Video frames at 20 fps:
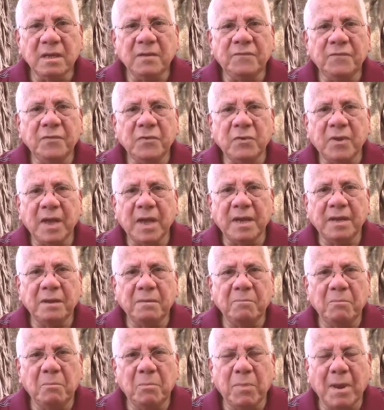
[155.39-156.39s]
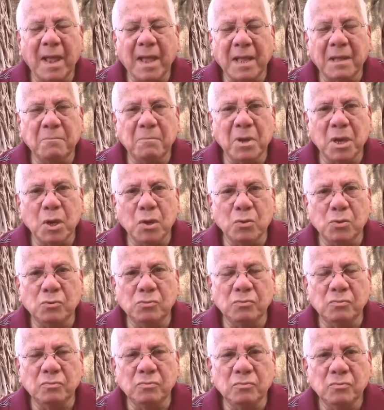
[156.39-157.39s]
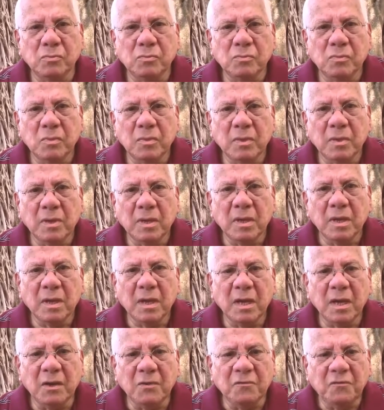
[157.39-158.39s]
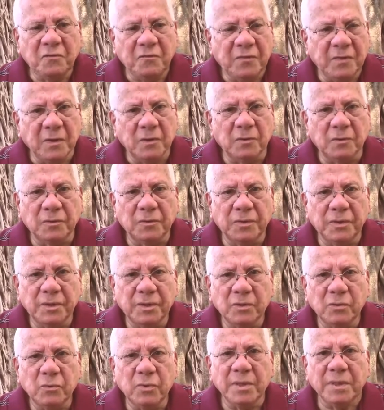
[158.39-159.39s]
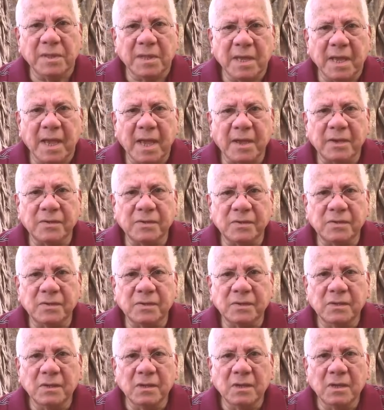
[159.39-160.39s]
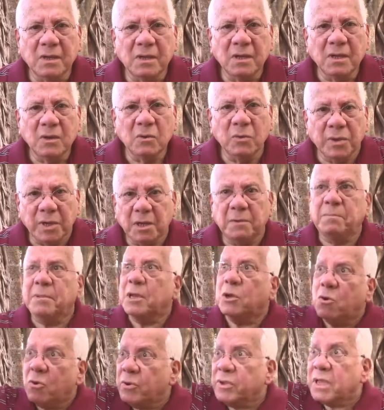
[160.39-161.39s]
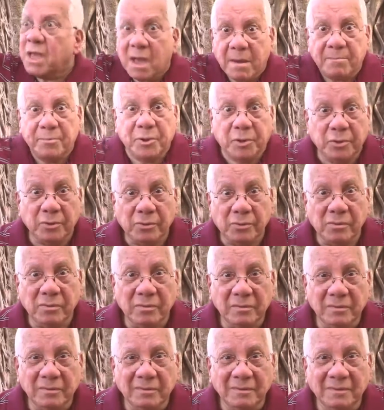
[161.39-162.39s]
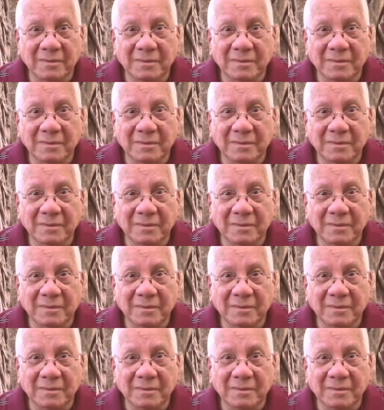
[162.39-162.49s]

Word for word: if you had a black balloon and filled with gas, would it be going up too?